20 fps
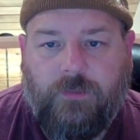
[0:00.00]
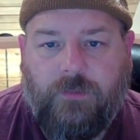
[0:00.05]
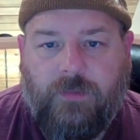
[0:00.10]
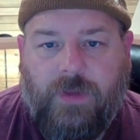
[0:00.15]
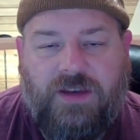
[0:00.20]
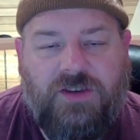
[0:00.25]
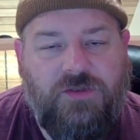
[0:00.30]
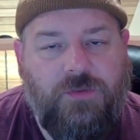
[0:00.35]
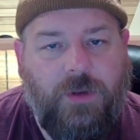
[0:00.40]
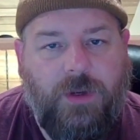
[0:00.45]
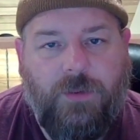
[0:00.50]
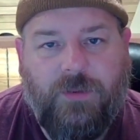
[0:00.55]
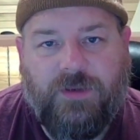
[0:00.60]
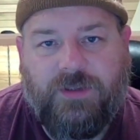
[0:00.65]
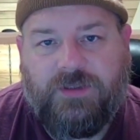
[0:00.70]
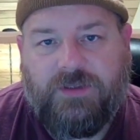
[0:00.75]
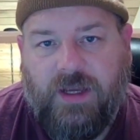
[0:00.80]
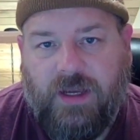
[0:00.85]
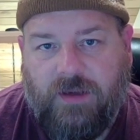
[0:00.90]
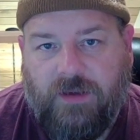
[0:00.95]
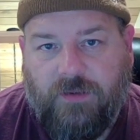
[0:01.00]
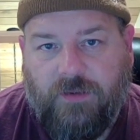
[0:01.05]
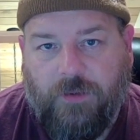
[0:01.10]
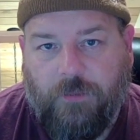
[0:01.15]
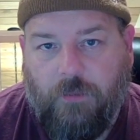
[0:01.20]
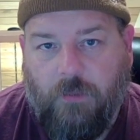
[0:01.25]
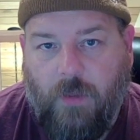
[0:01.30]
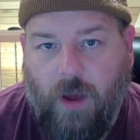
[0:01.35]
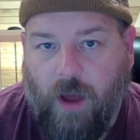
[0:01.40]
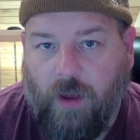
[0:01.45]
imagine what he would say to the
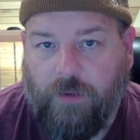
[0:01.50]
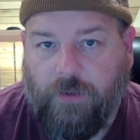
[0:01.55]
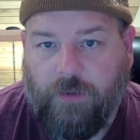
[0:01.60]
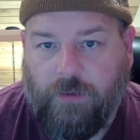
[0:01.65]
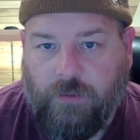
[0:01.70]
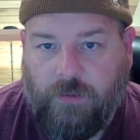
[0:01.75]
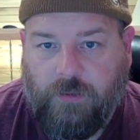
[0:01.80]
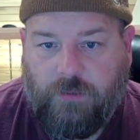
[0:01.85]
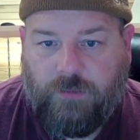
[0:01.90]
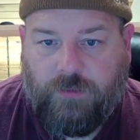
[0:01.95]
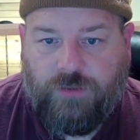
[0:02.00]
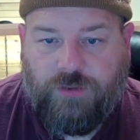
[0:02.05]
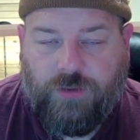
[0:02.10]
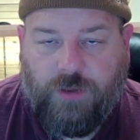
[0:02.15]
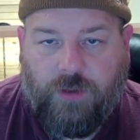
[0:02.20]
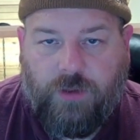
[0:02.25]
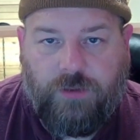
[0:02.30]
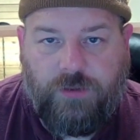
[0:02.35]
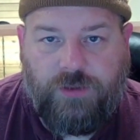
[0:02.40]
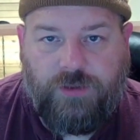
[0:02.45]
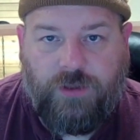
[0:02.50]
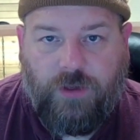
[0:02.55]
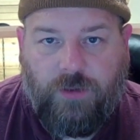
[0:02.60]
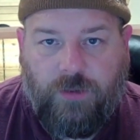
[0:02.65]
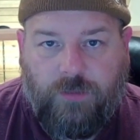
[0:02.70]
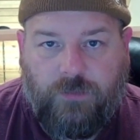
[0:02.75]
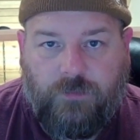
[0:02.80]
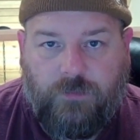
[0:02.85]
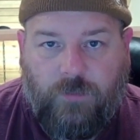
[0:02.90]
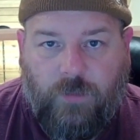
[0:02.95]
modern church. You
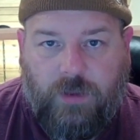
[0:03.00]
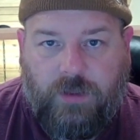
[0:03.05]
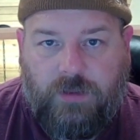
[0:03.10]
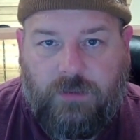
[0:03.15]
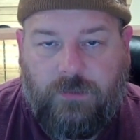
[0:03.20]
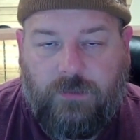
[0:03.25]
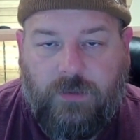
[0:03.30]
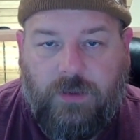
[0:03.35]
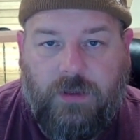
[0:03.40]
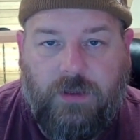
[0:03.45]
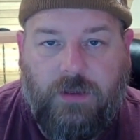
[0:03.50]
know, we